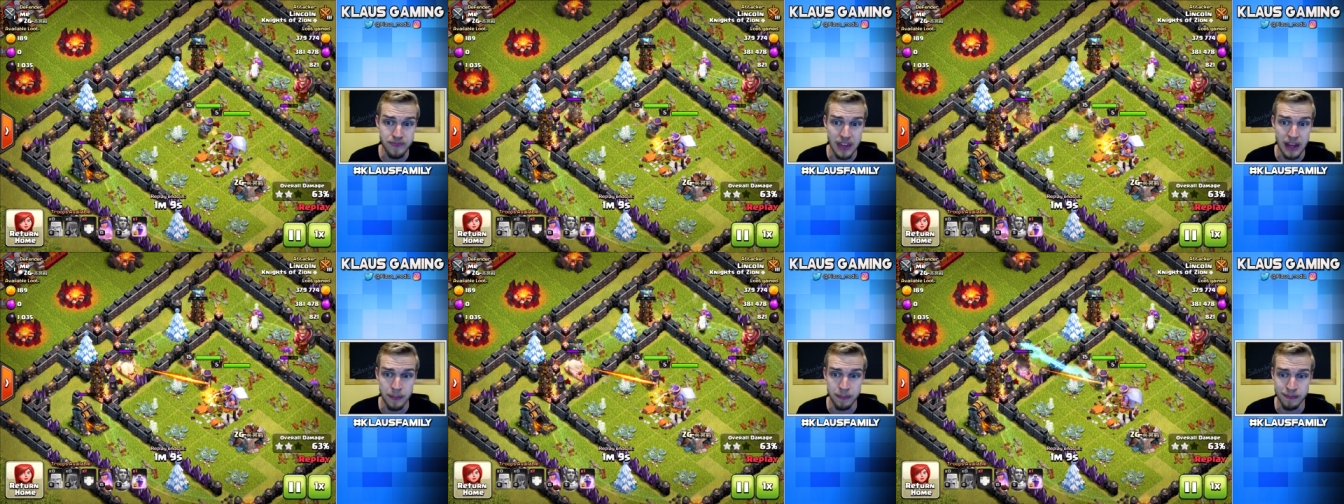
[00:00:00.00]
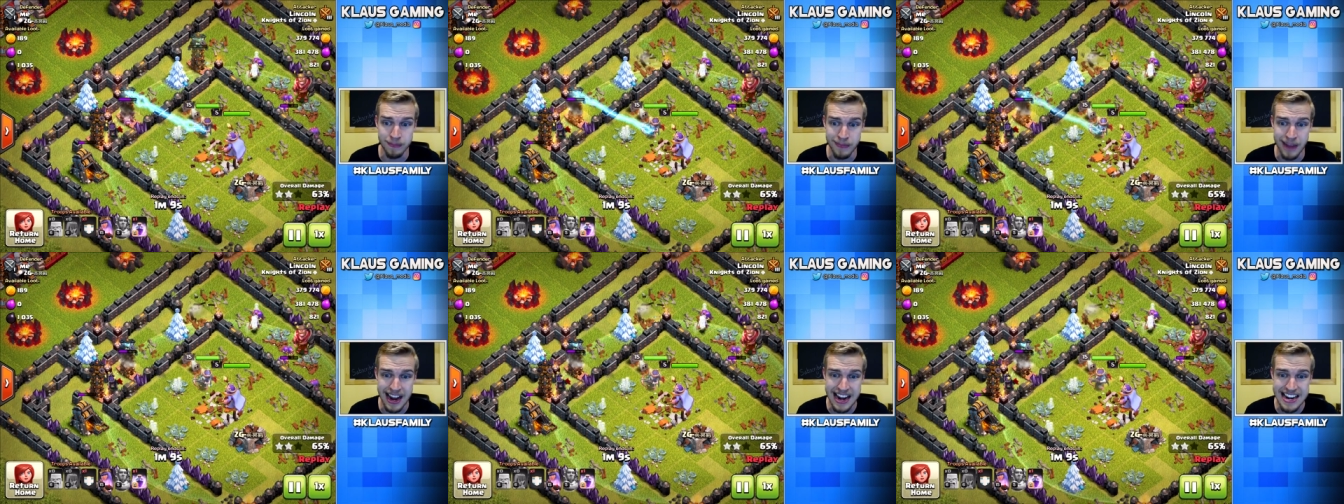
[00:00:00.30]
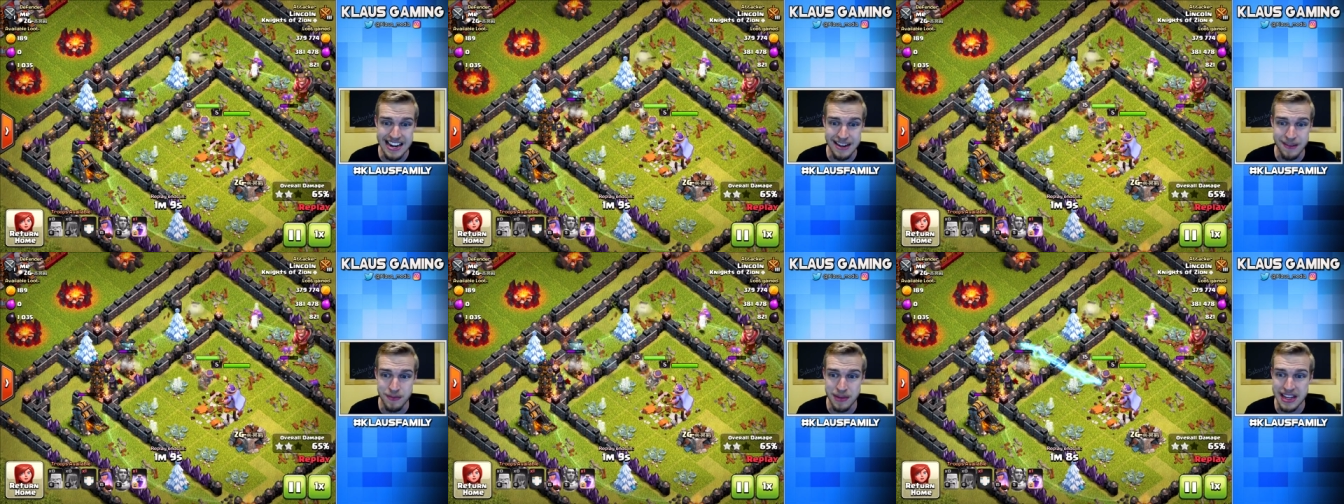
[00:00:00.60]
That
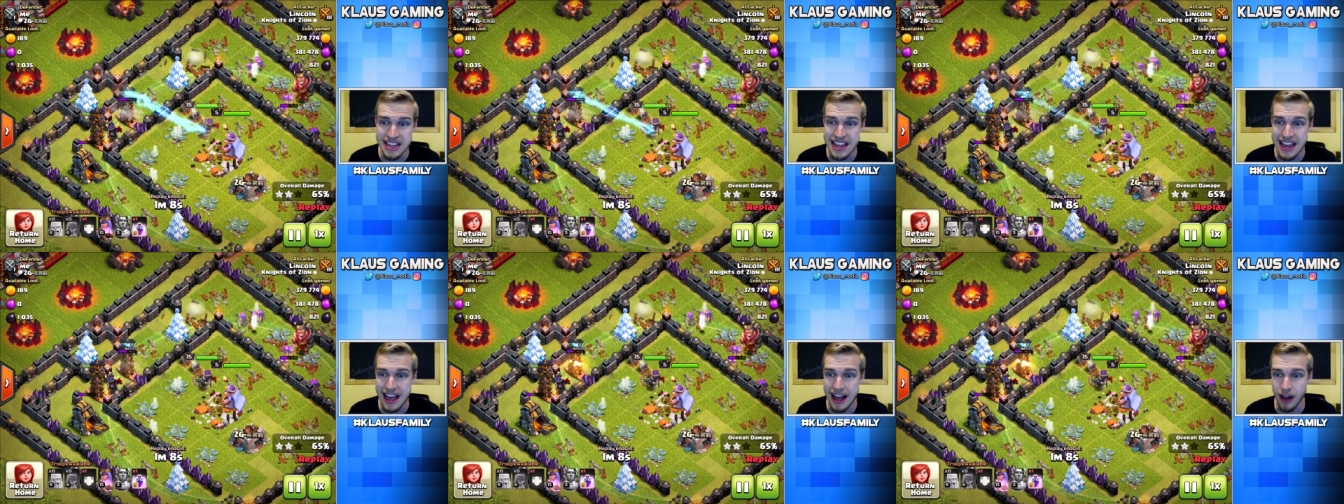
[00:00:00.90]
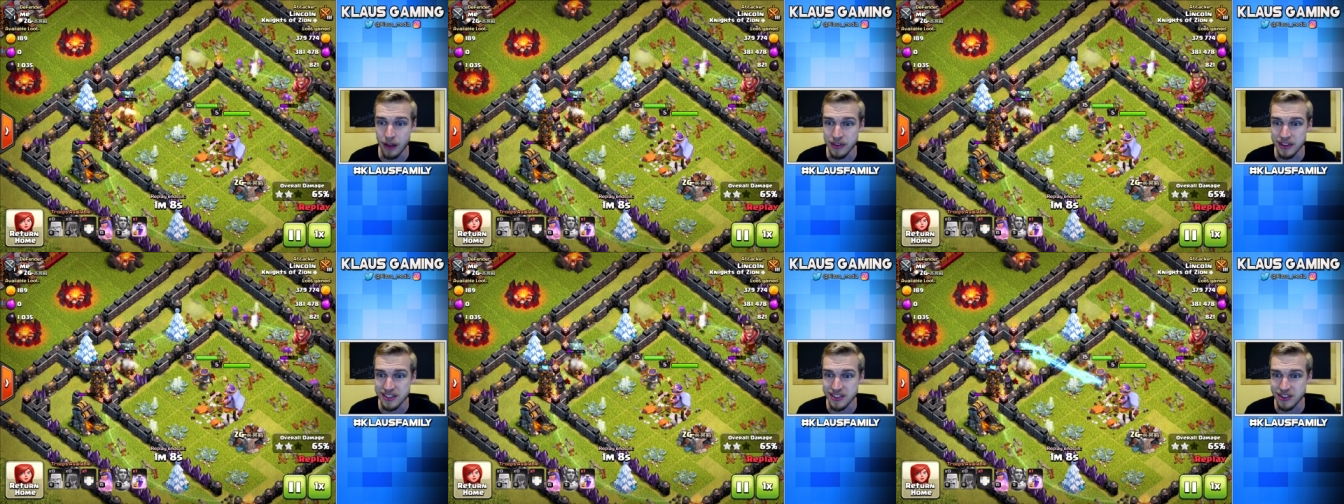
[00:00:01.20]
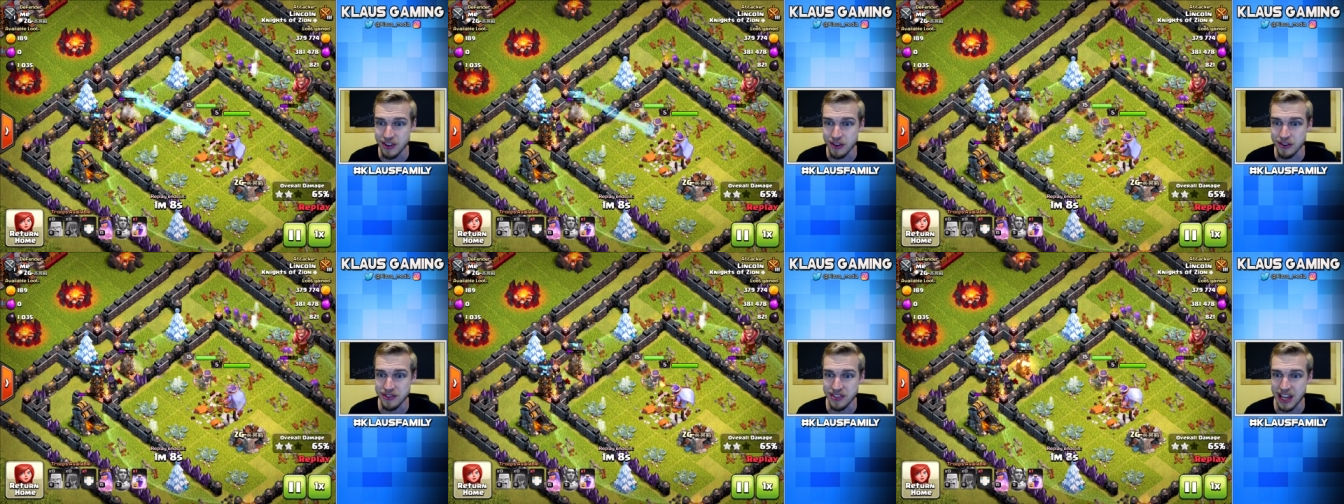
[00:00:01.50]
might be how this
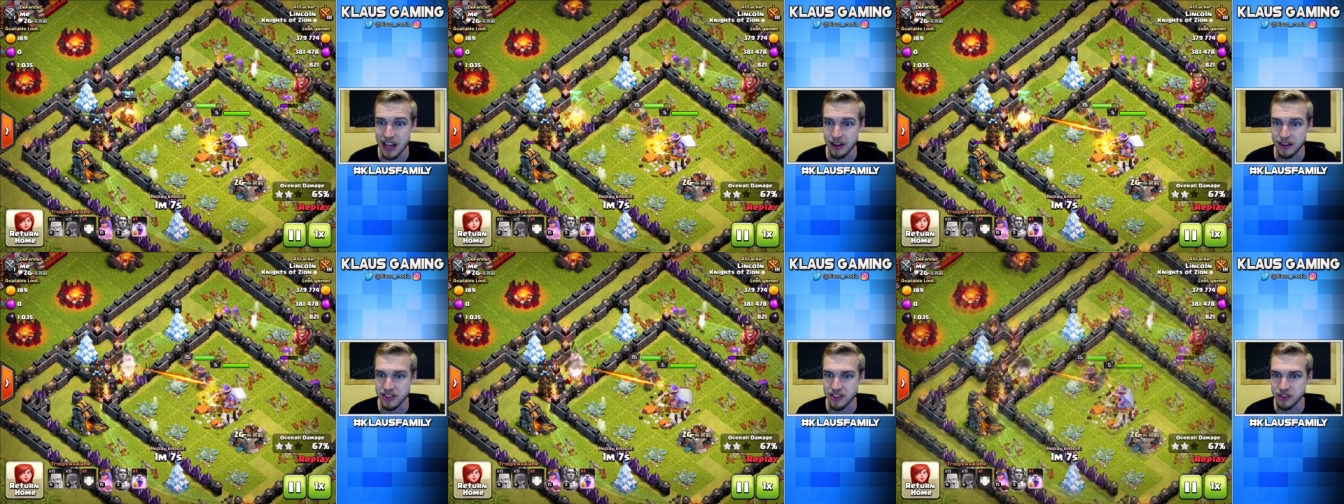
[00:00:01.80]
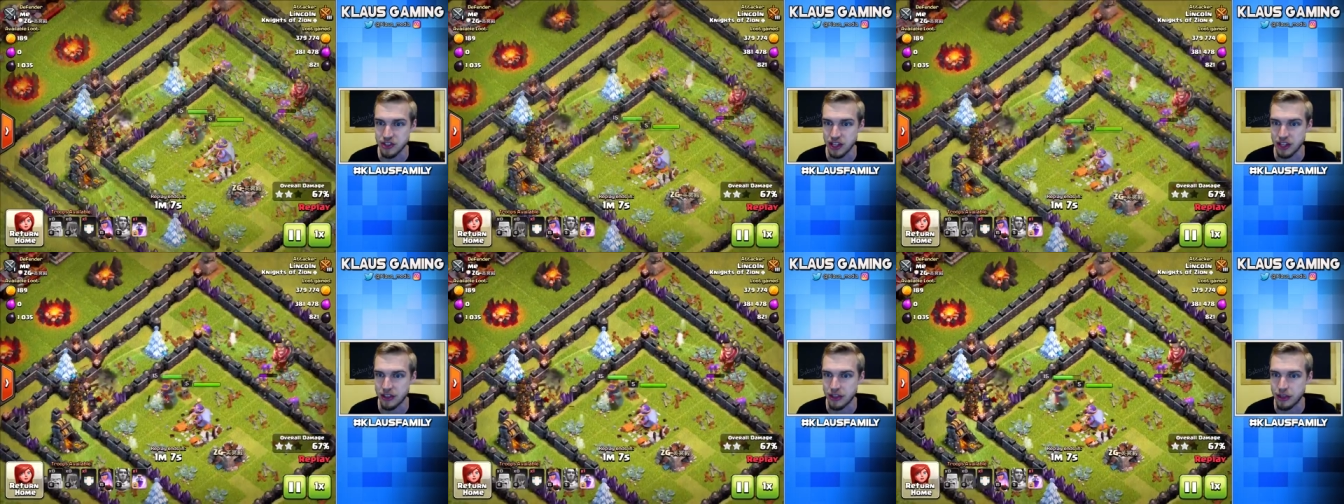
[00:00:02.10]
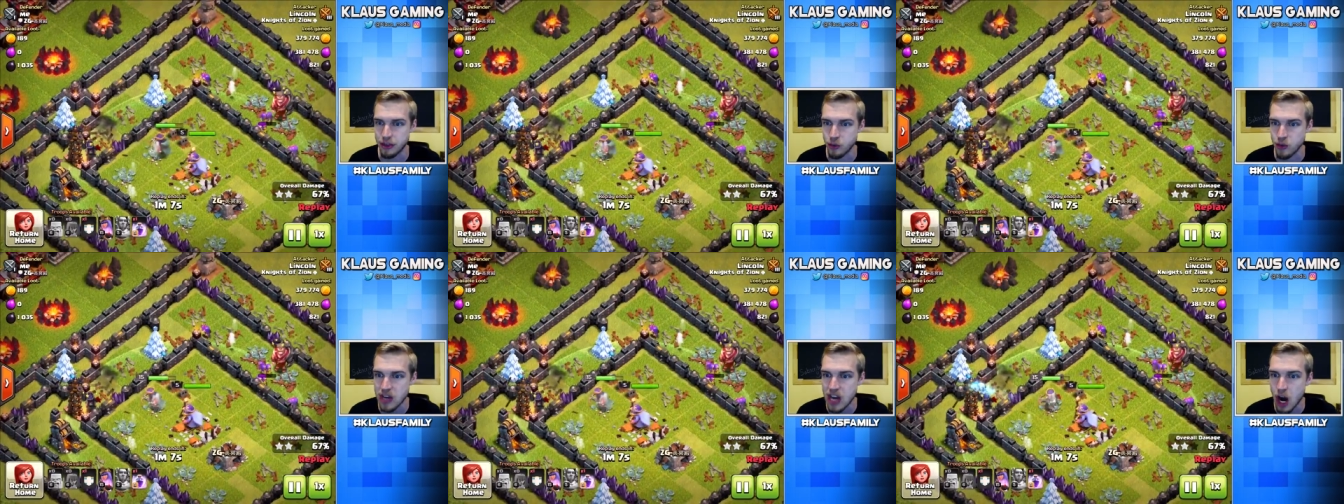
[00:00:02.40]
turns out, because there's like
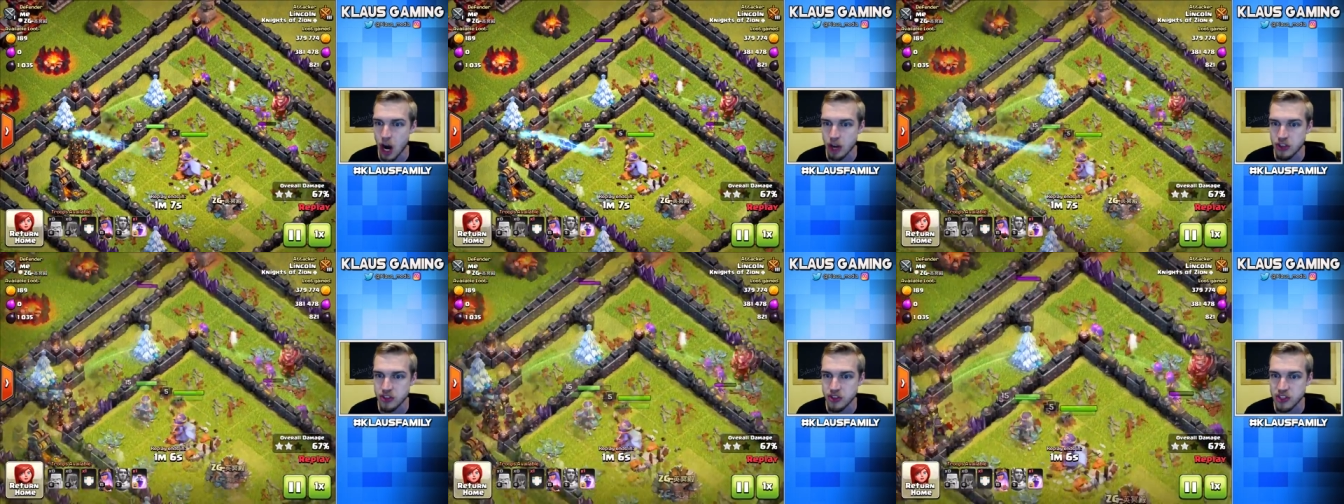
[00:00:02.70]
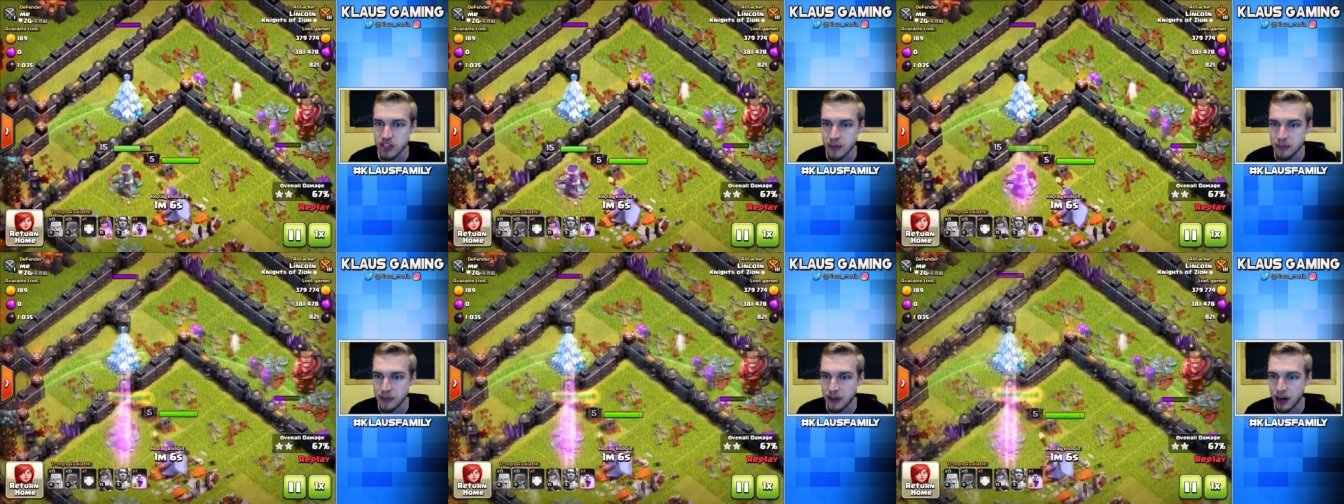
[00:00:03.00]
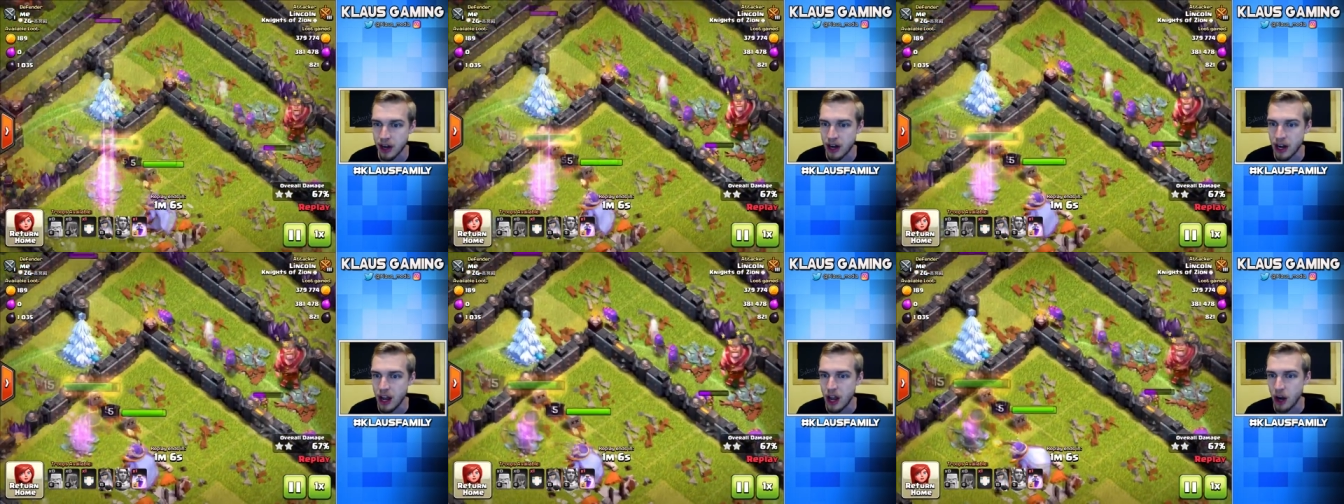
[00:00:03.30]
three archers up
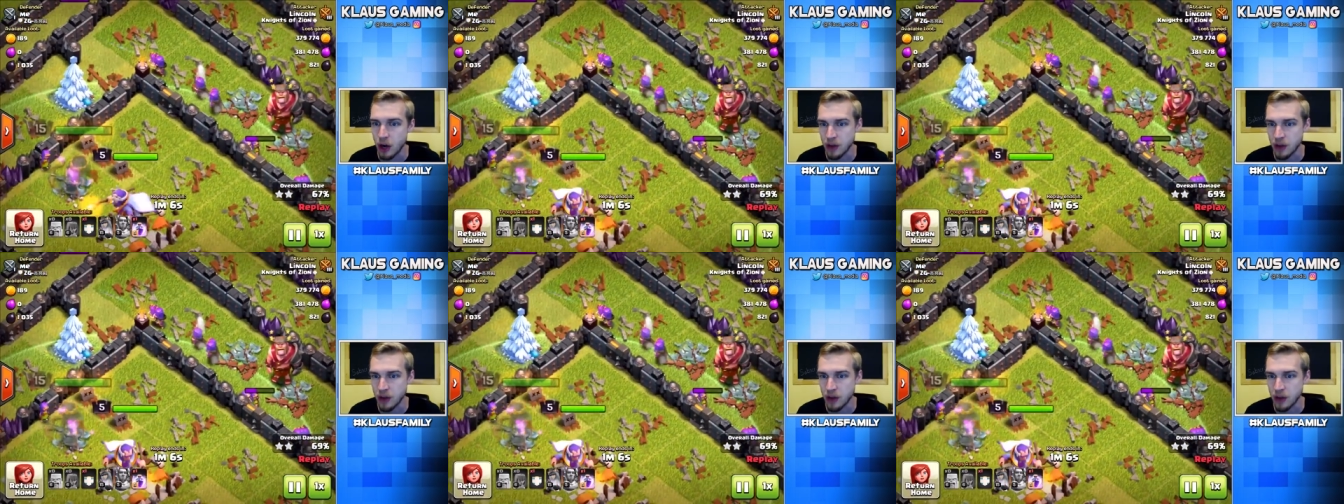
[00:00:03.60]
there.